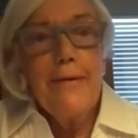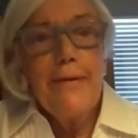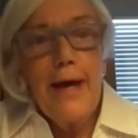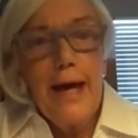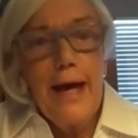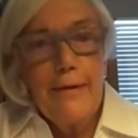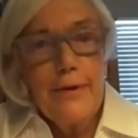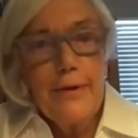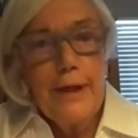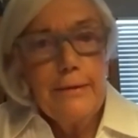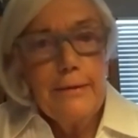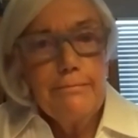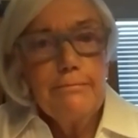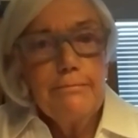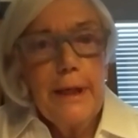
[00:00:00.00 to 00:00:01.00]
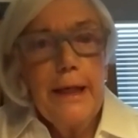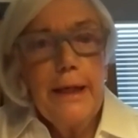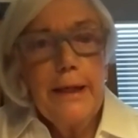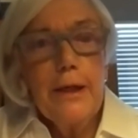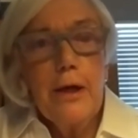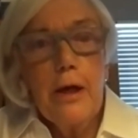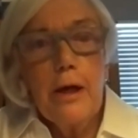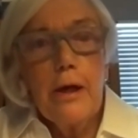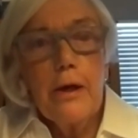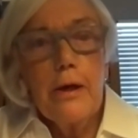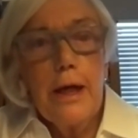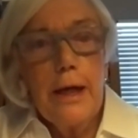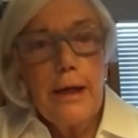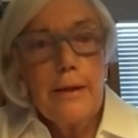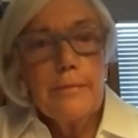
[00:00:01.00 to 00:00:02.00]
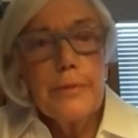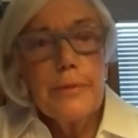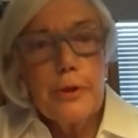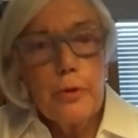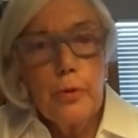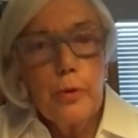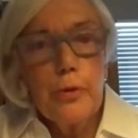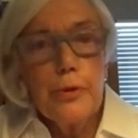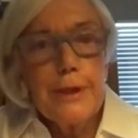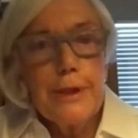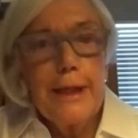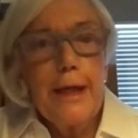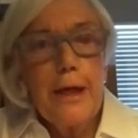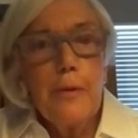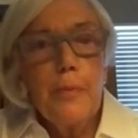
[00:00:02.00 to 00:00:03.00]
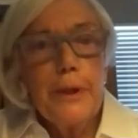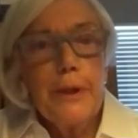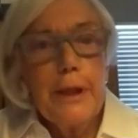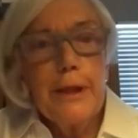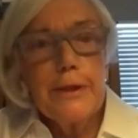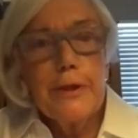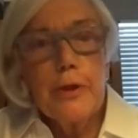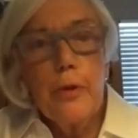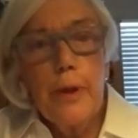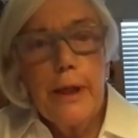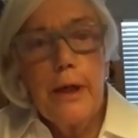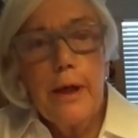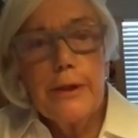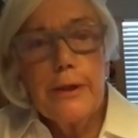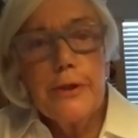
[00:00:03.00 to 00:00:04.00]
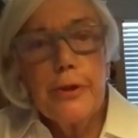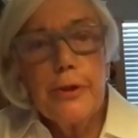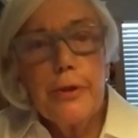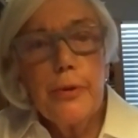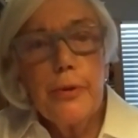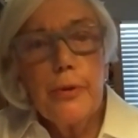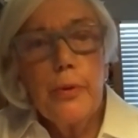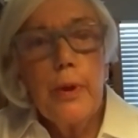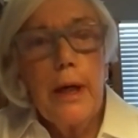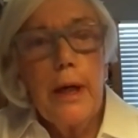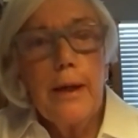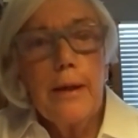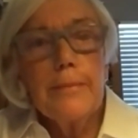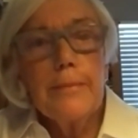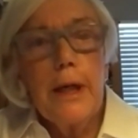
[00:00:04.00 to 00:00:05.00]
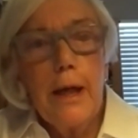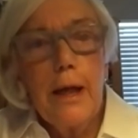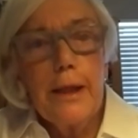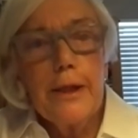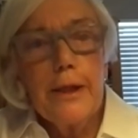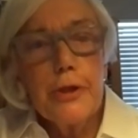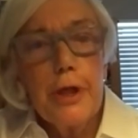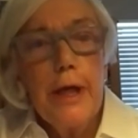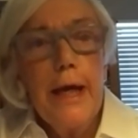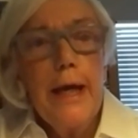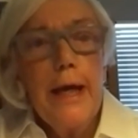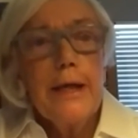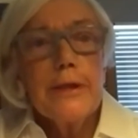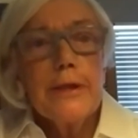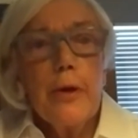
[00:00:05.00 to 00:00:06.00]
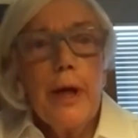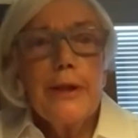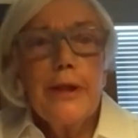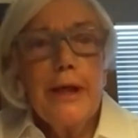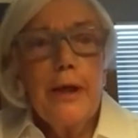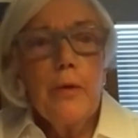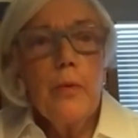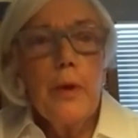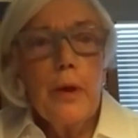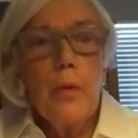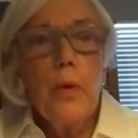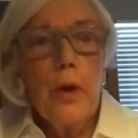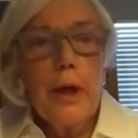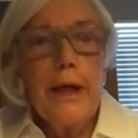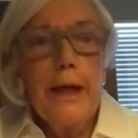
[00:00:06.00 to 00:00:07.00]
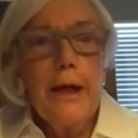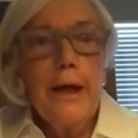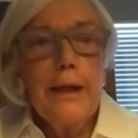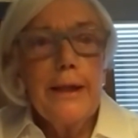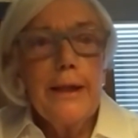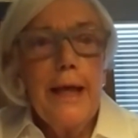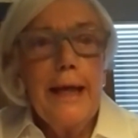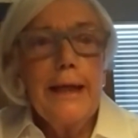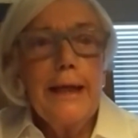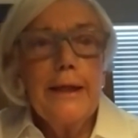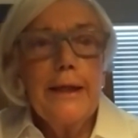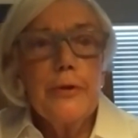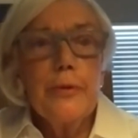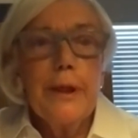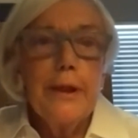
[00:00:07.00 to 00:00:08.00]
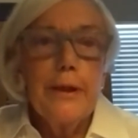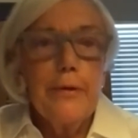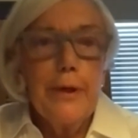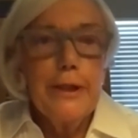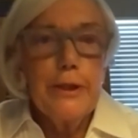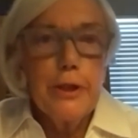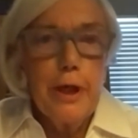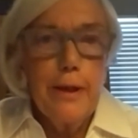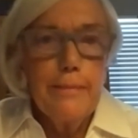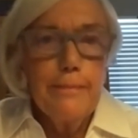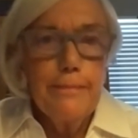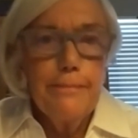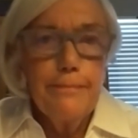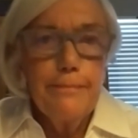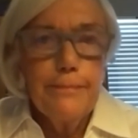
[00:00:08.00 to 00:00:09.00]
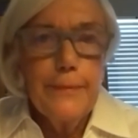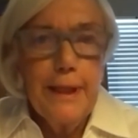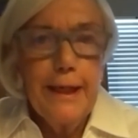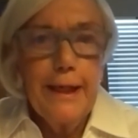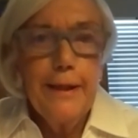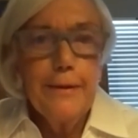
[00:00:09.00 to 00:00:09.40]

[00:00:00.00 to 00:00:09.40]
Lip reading: AVID in our schools that help with kids going on to college. So I think we're working on that and doing a great job. Thank you.